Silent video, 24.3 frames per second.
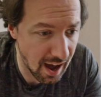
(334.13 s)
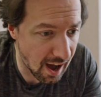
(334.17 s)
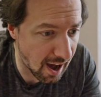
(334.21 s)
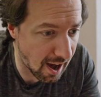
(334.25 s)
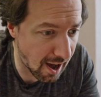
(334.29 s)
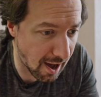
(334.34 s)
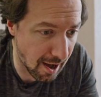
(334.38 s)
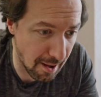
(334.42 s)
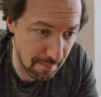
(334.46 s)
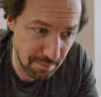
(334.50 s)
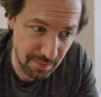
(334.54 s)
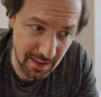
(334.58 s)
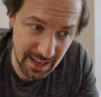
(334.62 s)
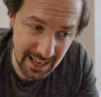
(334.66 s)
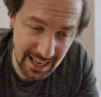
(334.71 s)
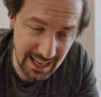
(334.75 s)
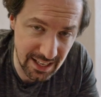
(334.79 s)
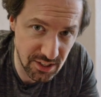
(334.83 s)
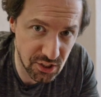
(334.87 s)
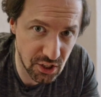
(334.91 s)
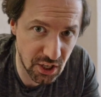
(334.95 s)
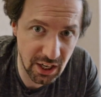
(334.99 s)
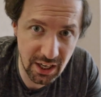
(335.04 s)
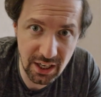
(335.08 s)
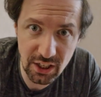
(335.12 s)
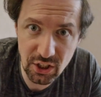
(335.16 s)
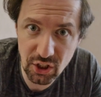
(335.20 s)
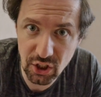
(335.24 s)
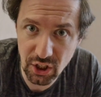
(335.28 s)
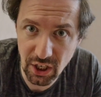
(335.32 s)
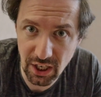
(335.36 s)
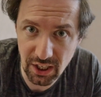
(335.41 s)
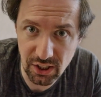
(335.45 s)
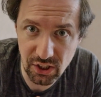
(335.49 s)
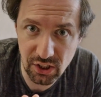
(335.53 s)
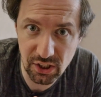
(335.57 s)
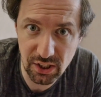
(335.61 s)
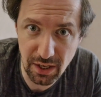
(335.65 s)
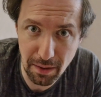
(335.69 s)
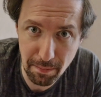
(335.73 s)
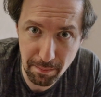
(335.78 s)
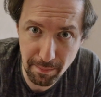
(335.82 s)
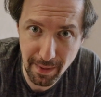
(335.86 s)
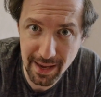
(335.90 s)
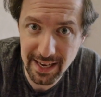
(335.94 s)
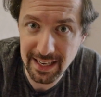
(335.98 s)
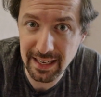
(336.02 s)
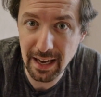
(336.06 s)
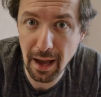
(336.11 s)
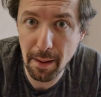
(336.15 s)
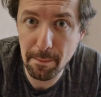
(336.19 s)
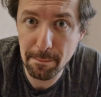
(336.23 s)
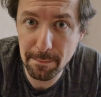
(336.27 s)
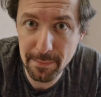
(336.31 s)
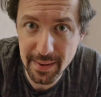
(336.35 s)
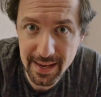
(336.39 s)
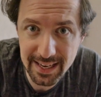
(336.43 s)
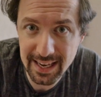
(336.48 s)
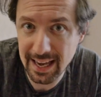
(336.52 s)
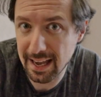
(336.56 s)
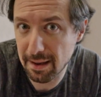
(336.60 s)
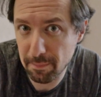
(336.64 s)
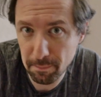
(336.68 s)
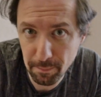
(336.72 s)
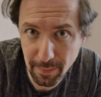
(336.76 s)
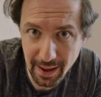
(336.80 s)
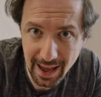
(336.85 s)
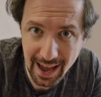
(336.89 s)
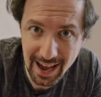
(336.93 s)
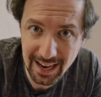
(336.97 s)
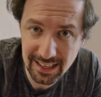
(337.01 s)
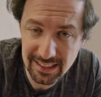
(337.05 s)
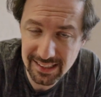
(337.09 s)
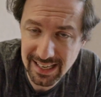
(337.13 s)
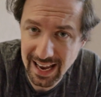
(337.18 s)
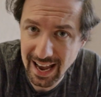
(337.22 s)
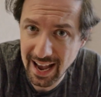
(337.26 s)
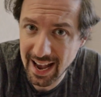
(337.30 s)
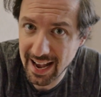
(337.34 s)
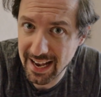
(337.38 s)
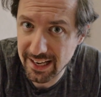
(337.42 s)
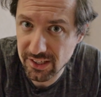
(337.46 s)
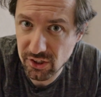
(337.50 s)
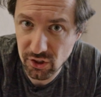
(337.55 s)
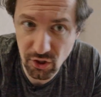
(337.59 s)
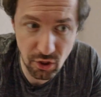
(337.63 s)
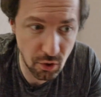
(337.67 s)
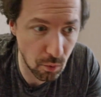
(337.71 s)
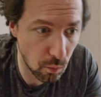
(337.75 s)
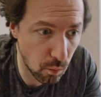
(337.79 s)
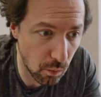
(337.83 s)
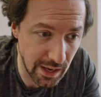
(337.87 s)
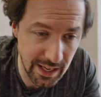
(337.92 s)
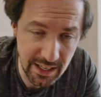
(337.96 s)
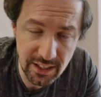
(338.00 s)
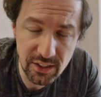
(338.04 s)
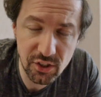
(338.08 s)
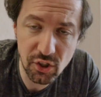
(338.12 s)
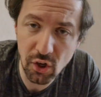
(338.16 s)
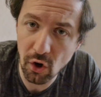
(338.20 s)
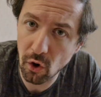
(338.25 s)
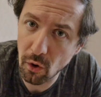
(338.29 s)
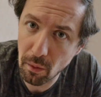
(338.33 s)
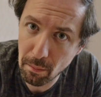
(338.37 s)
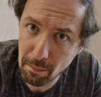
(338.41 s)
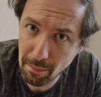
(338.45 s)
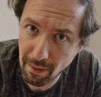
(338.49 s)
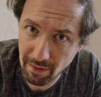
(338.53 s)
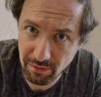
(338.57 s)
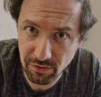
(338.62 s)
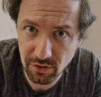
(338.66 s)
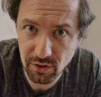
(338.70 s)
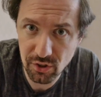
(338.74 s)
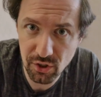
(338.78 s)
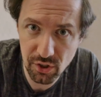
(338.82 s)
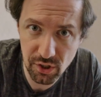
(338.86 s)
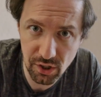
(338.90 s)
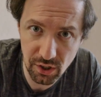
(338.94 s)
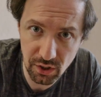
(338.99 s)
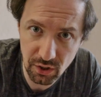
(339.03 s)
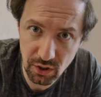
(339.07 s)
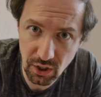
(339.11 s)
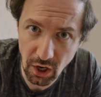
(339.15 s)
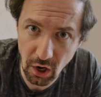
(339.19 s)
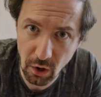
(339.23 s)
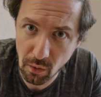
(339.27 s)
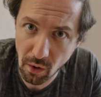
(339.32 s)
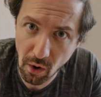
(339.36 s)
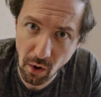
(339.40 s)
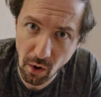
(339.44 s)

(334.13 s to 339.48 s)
um, is going to just make a big impact as the weeks or months go